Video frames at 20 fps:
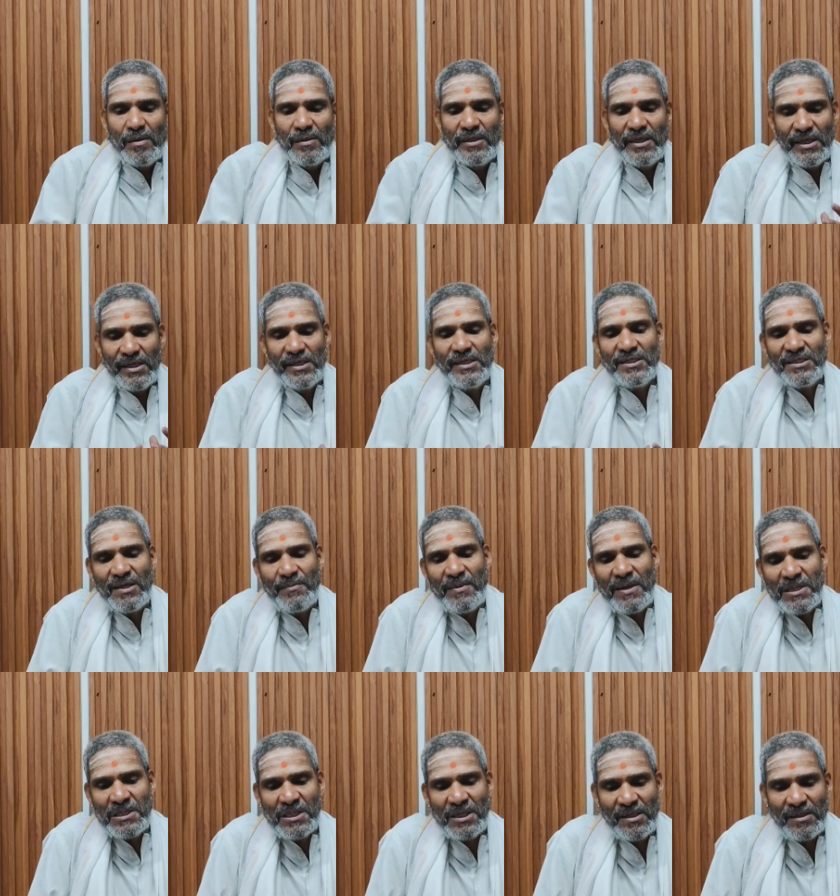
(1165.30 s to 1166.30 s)
There is a
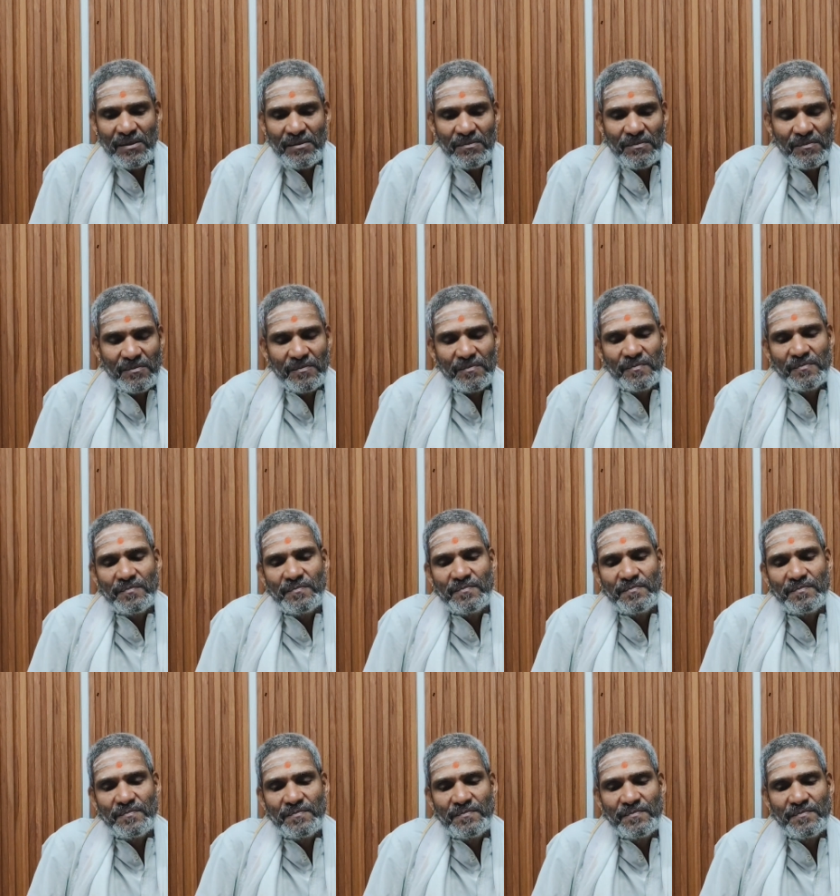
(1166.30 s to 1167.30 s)
mention
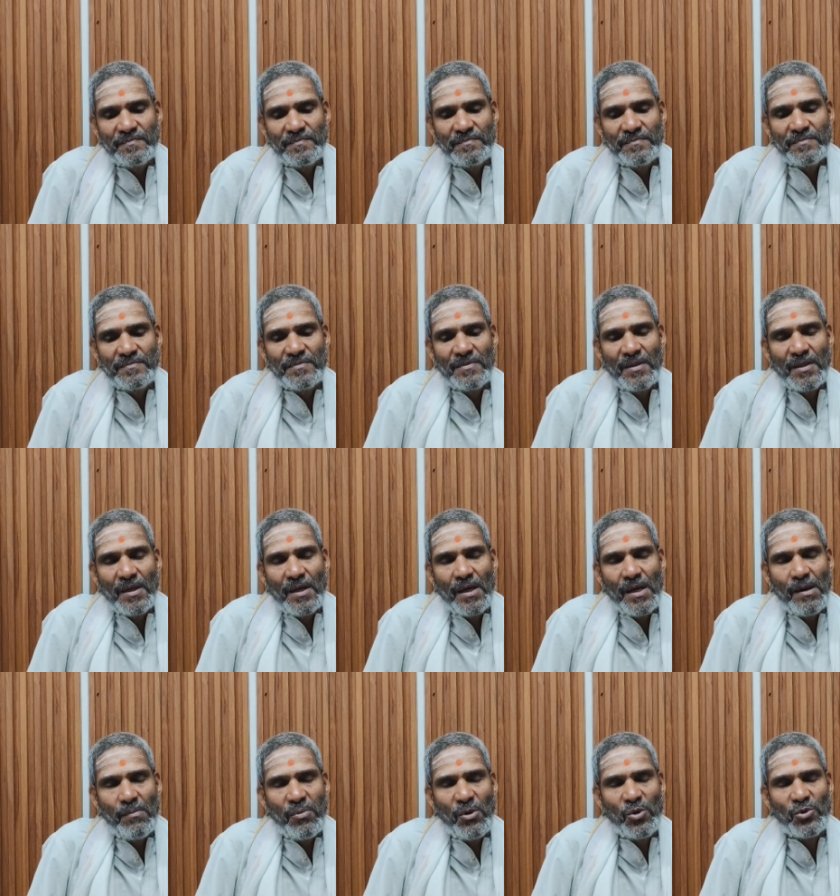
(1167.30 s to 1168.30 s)

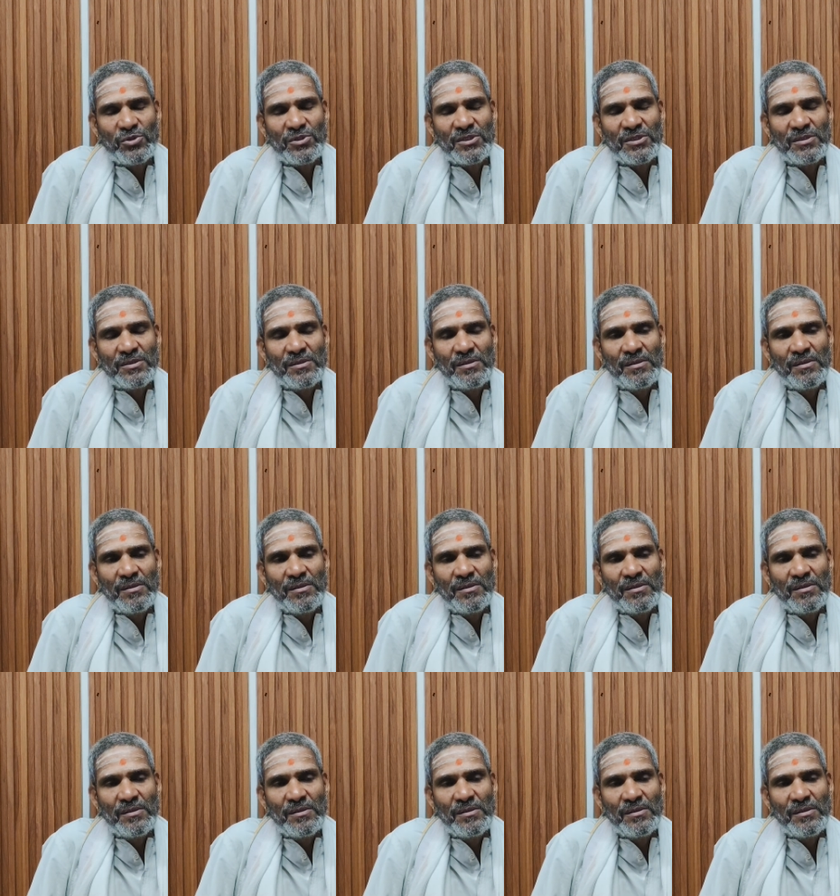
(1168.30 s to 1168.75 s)
about